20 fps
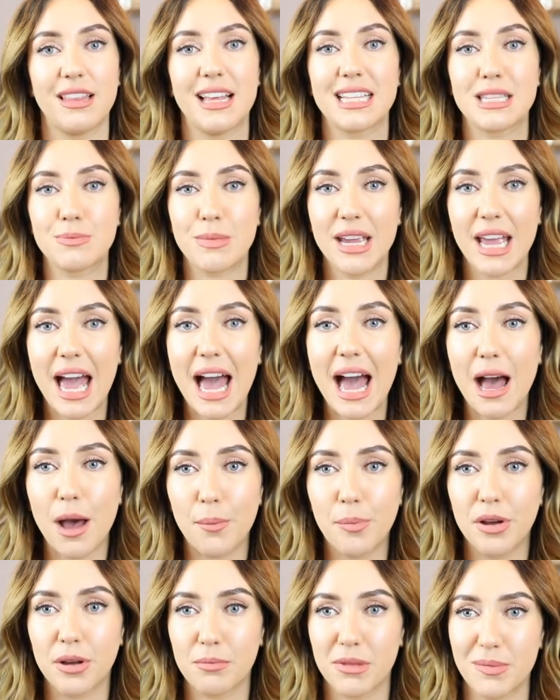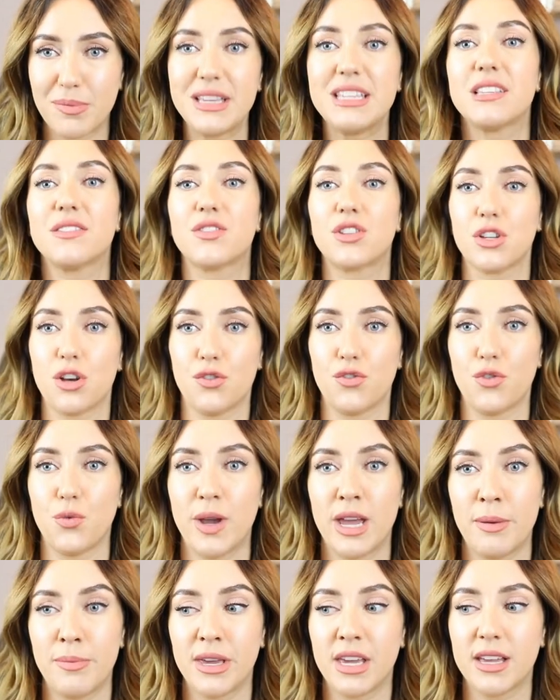That's my app, my piece of
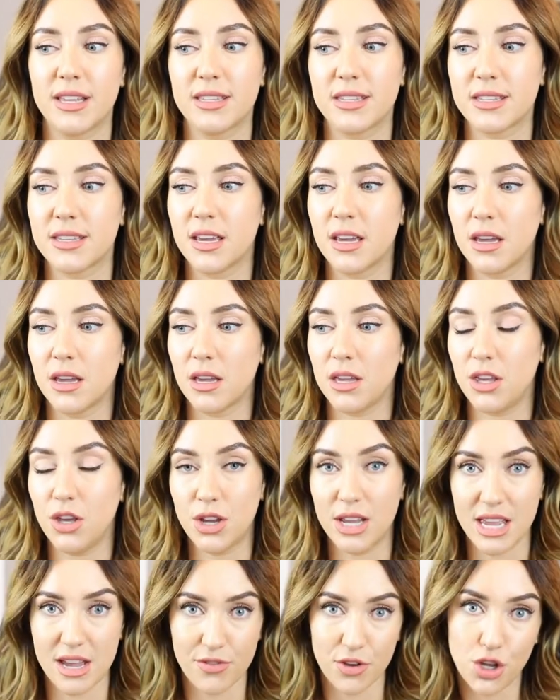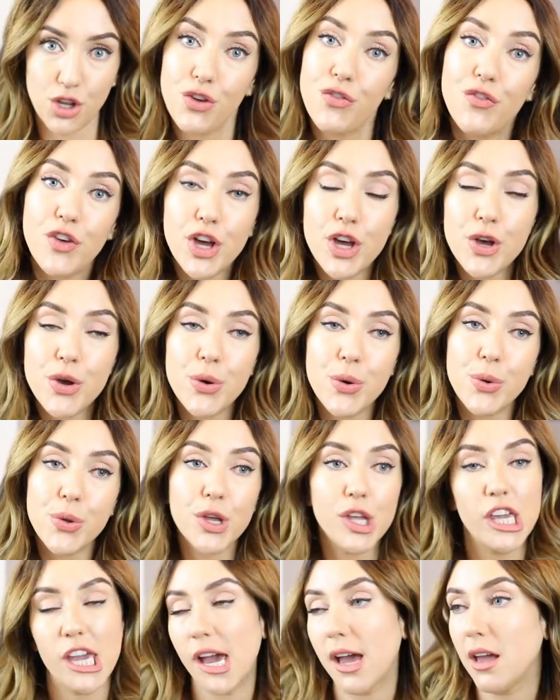software, because you can have it on your phone,
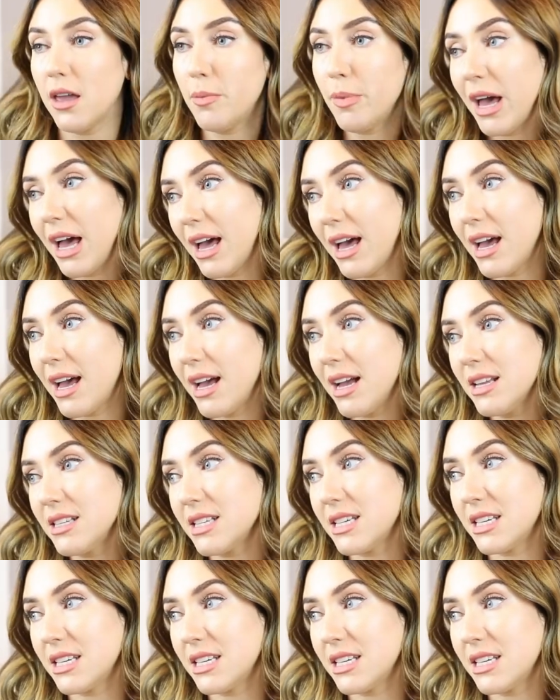on your iPad.